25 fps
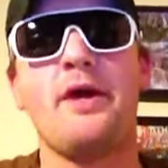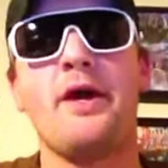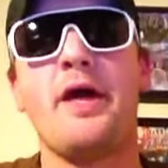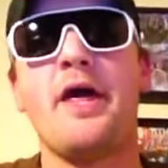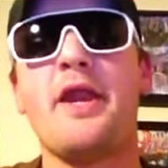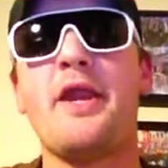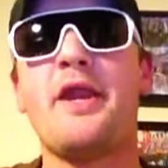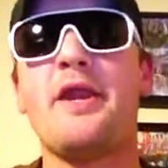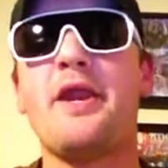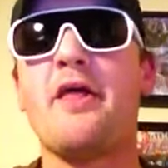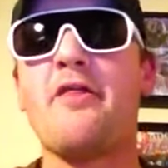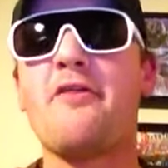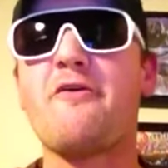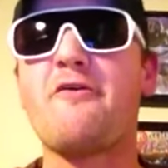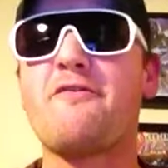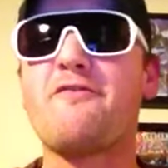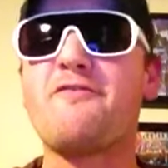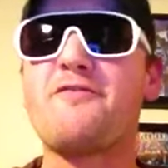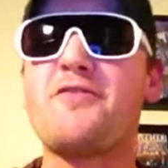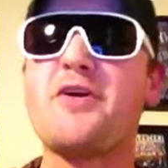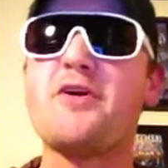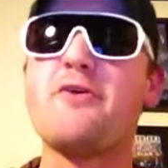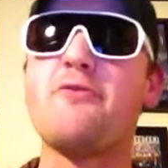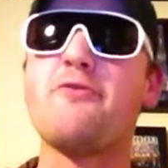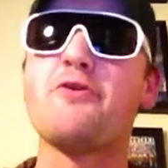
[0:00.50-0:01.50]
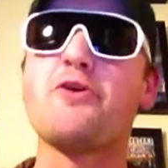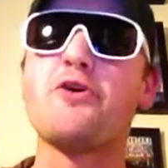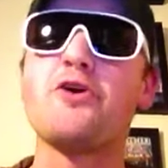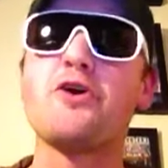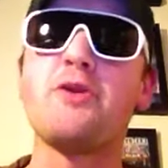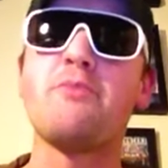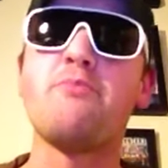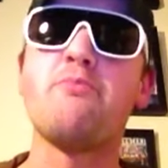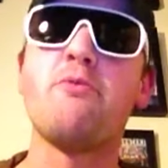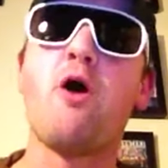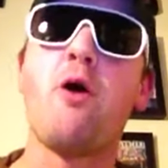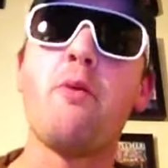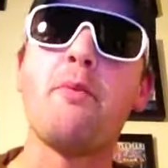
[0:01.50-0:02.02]
And another feel
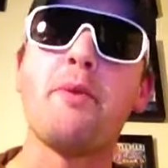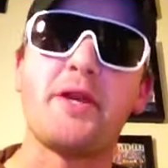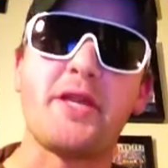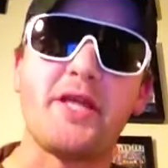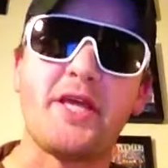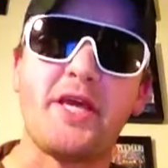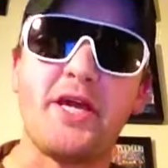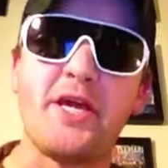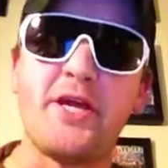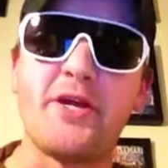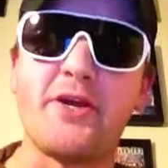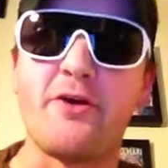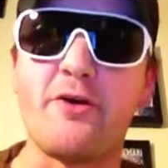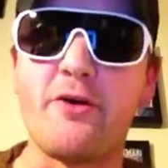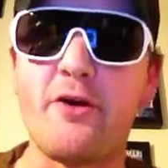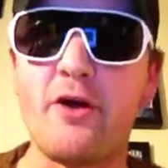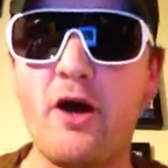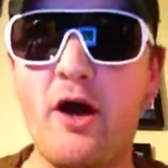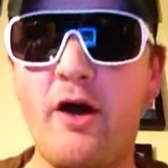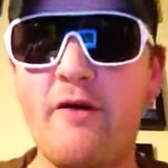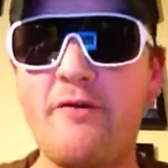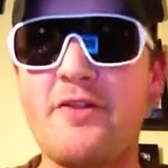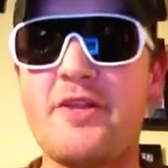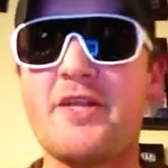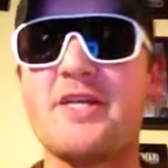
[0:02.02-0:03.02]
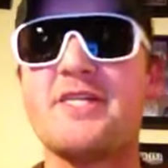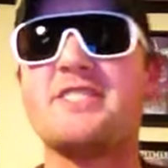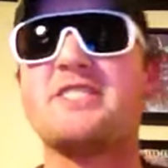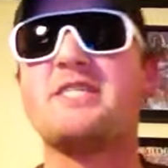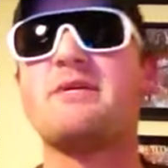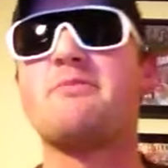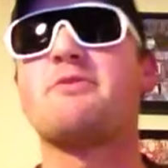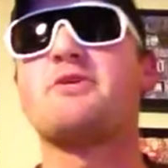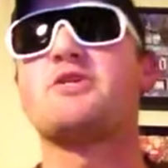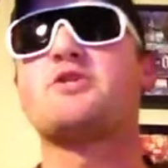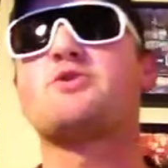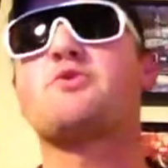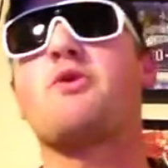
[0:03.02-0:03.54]
good moment here on the
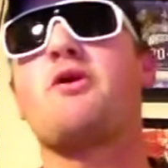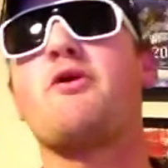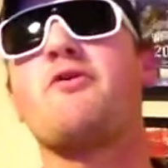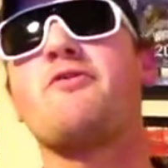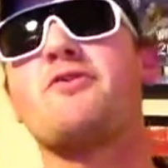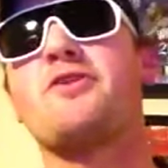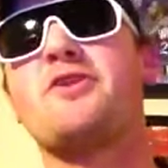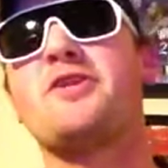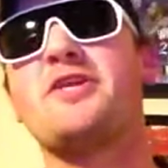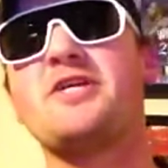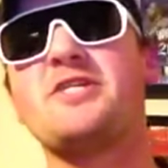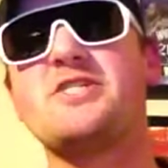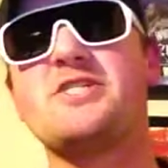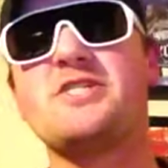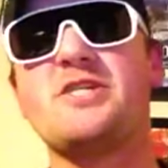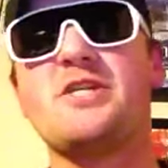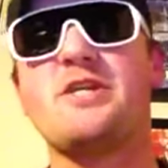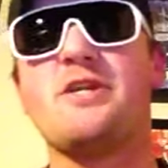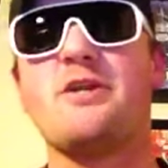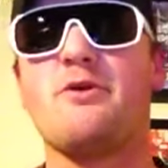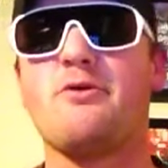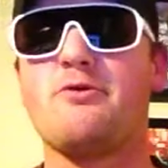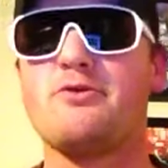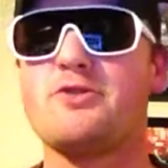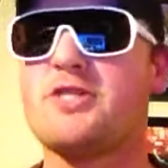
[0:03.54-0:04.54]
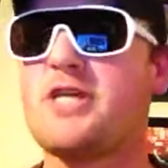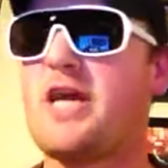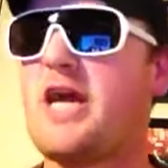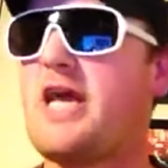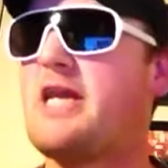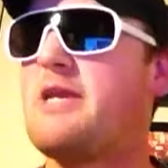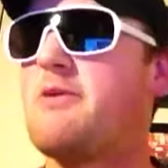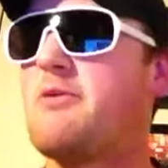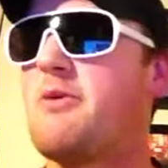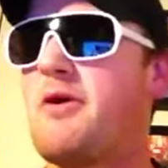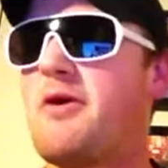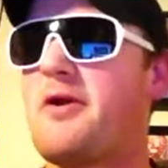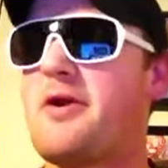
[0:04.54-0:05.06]
December 12th edition. Oh,
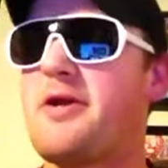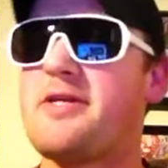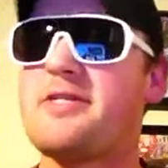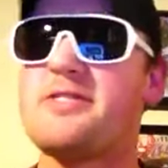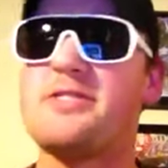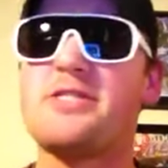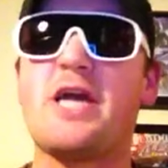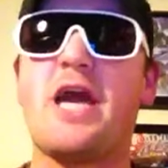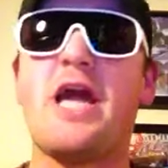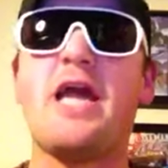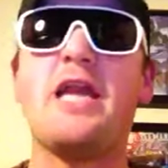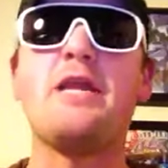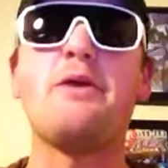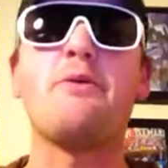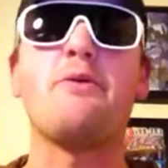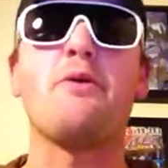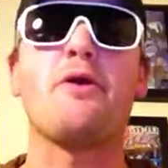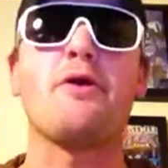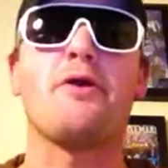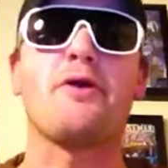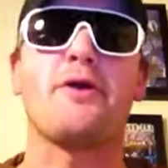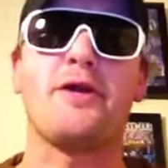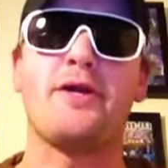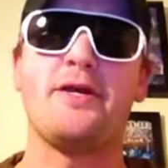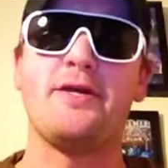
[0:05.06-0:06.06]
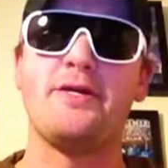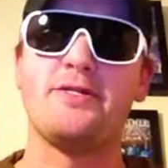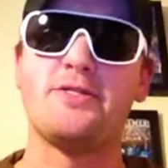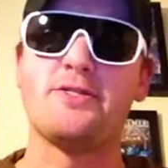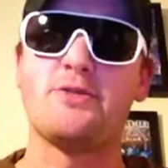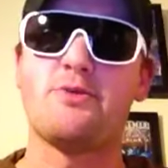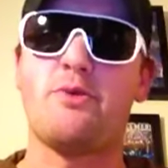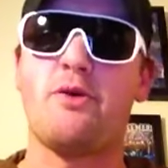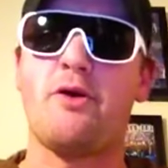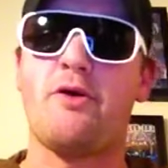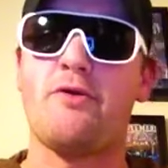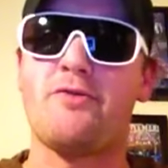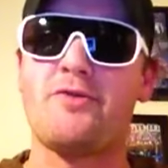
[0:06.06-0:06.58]
January. January
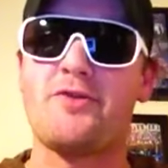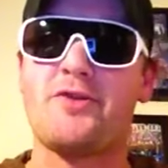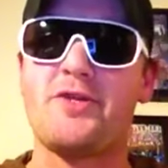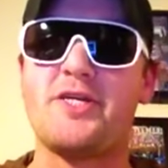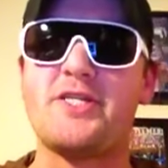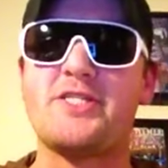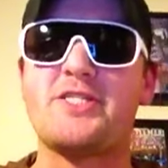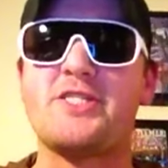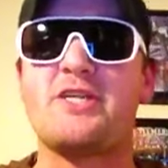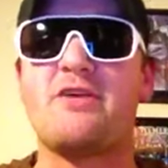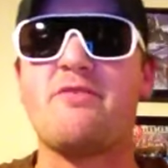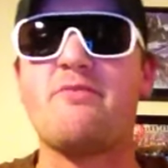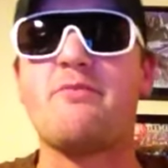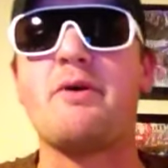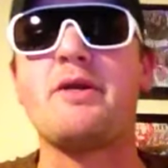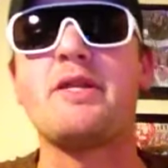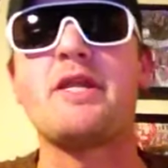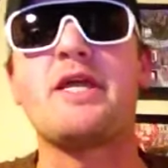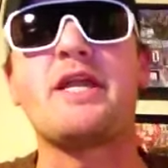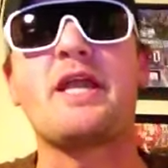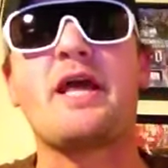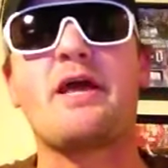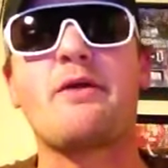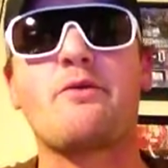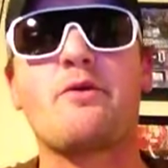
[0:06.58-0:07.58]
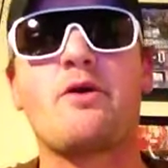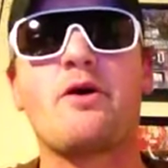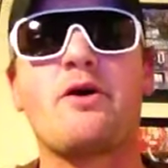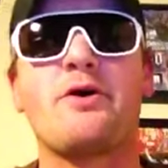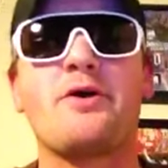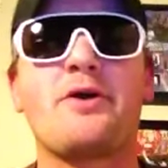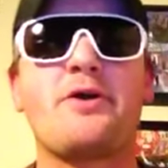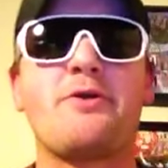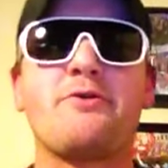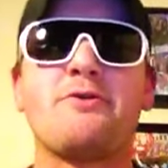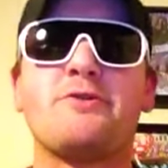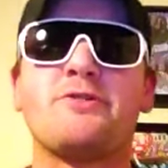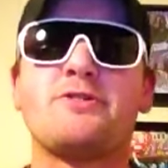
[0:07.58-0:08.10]
12th edition of Monday Night Raw
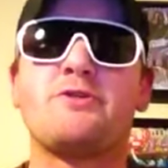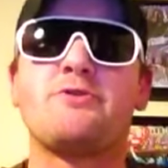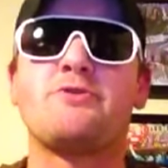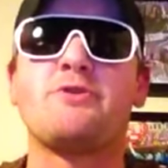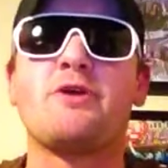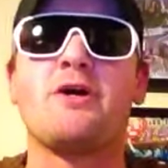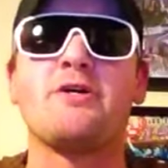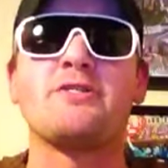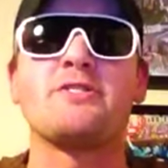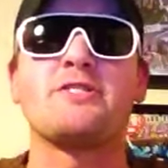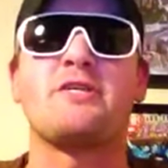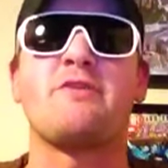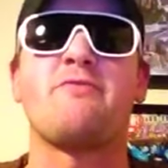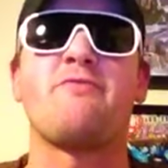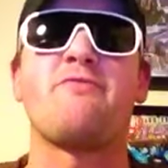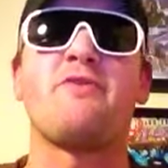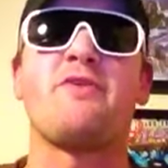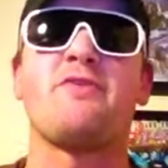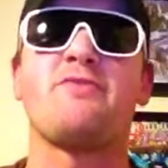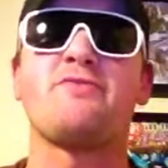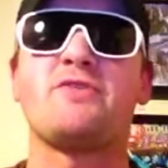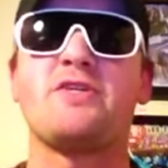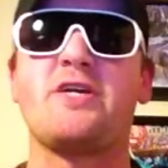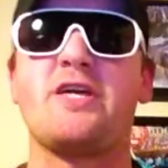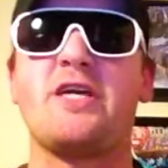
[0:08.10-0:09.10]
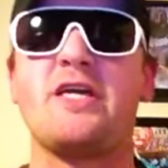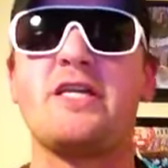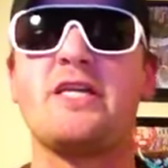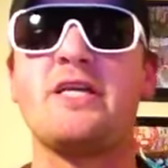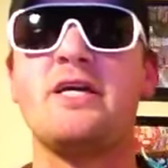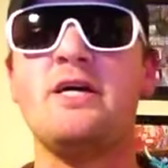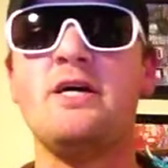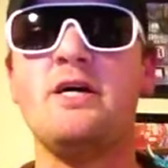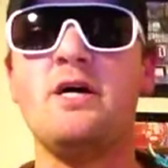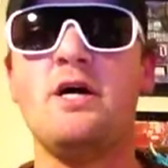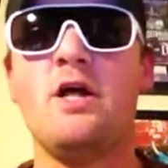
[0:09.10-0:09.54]
here in 2015.